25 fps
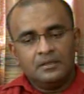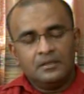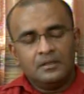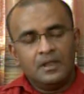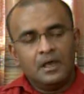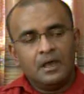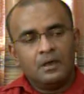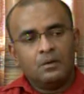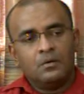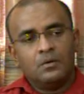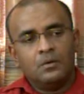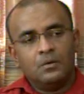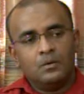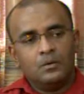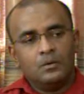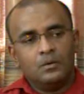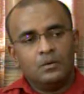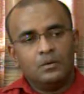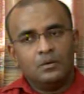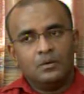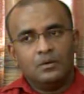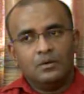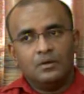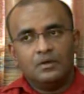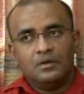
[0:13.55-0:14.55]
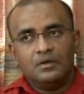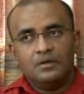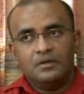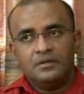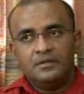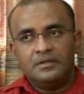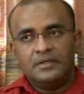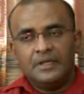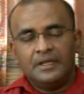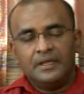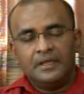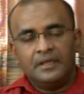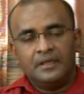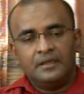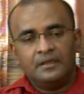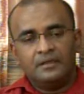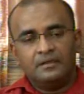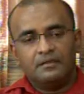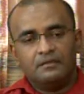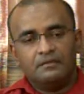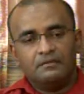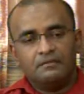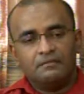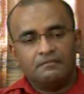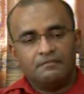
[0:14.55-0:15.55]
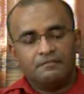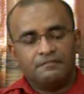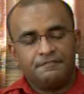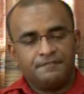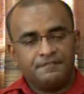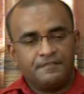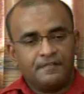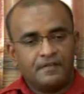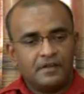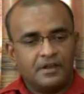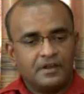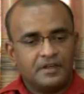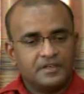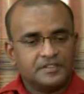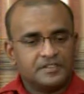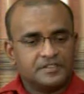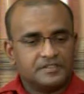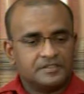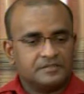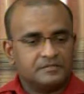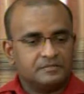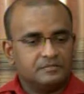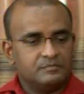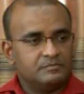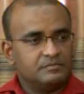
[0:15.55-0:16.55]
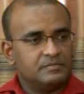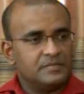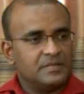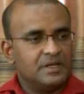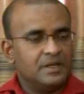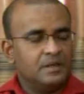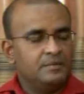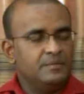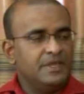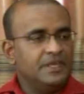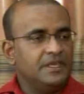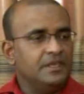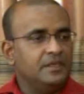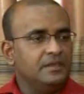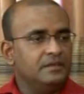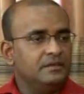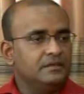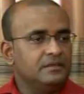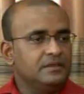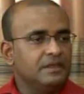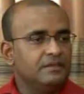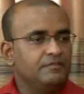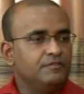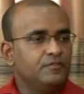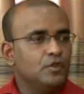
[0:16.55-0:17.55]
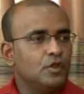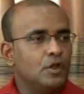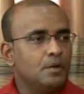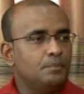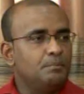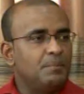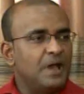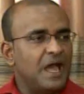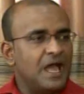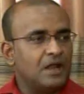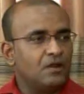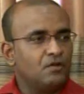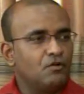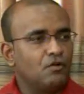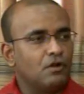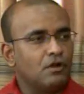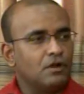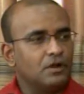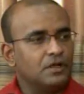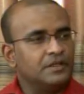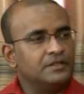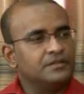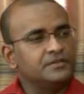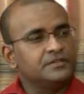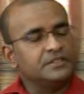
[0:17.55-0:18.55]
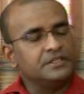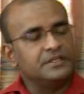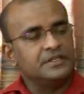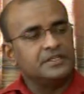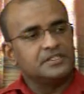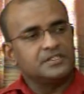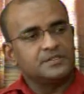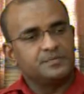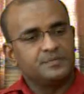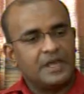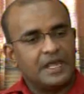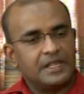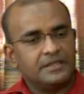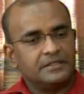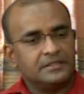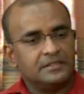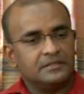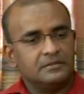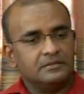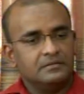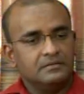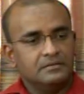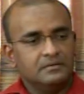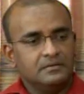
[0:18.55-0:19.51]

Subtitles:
Now, let me give you a background into this matter.